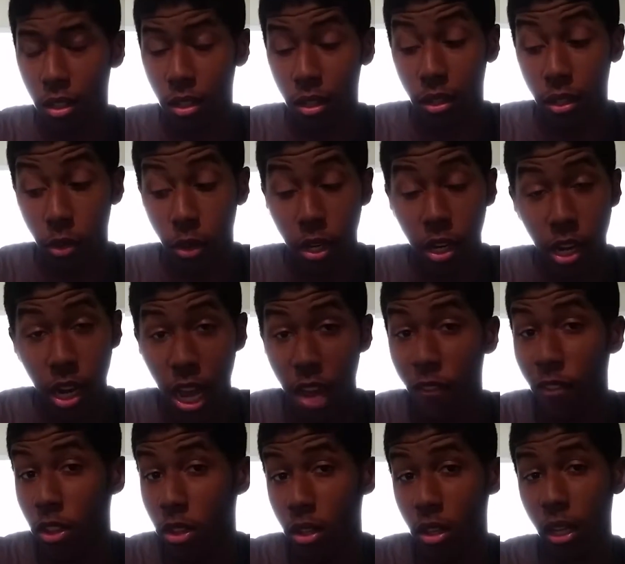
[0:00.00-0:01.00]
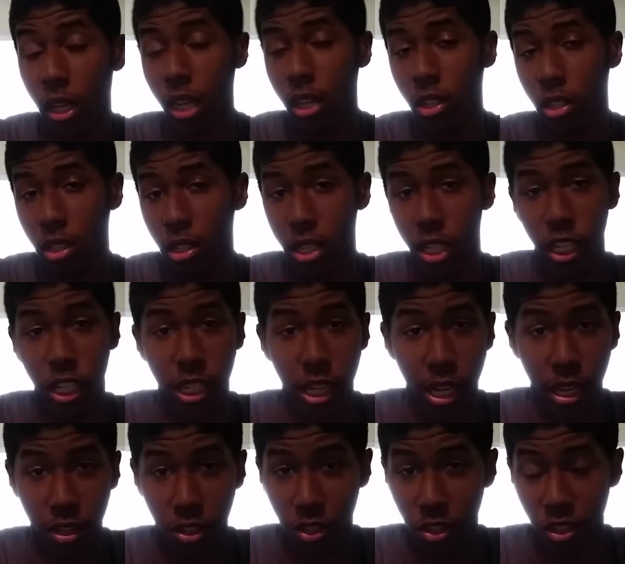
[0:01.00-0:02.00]
So he didn't have anything, and I just
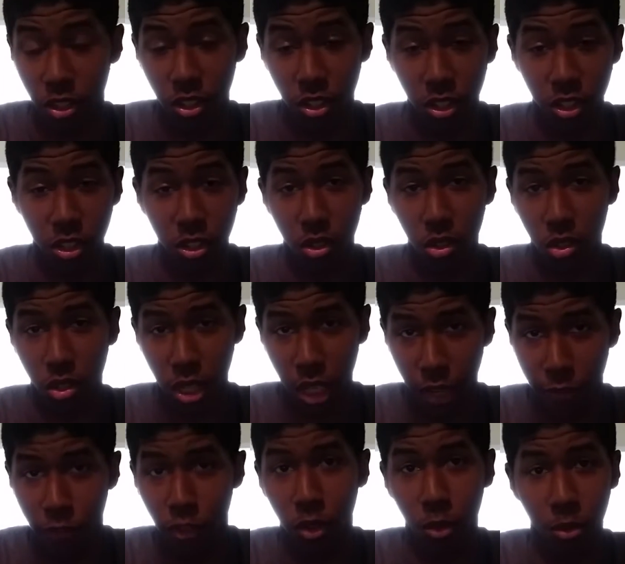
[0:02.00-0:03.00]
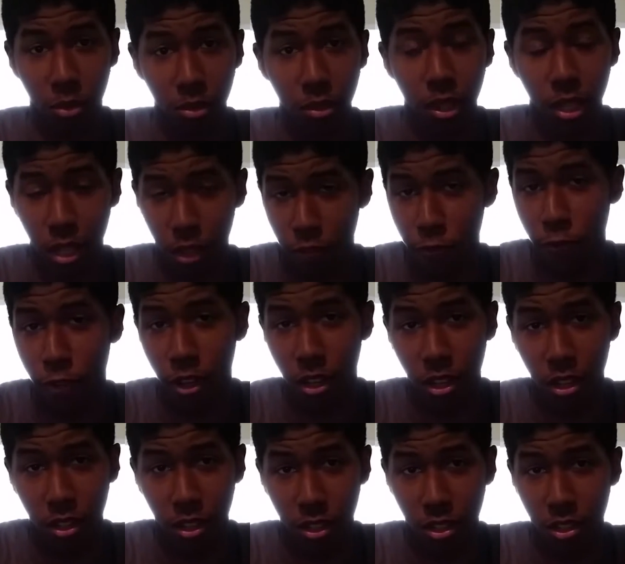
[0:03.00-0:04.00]
detached. Saved him, in
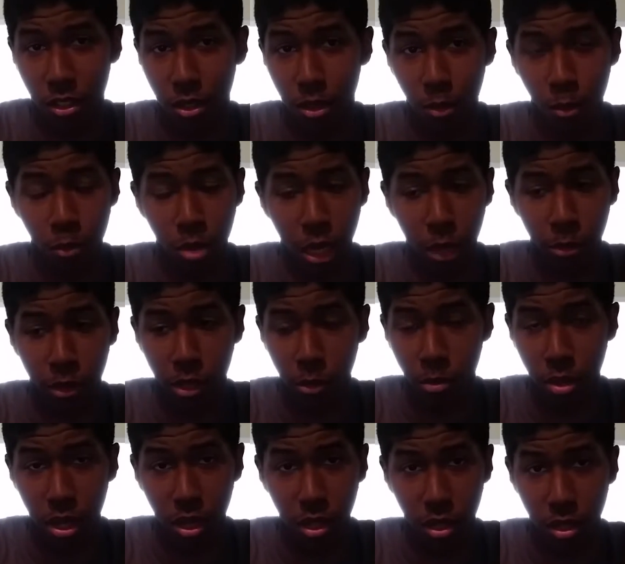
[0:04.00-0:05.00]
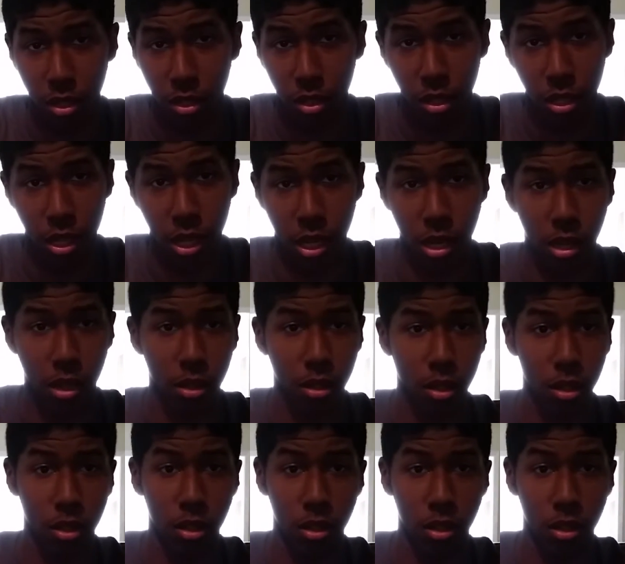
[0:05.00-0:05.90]
phase, popped the Beast, and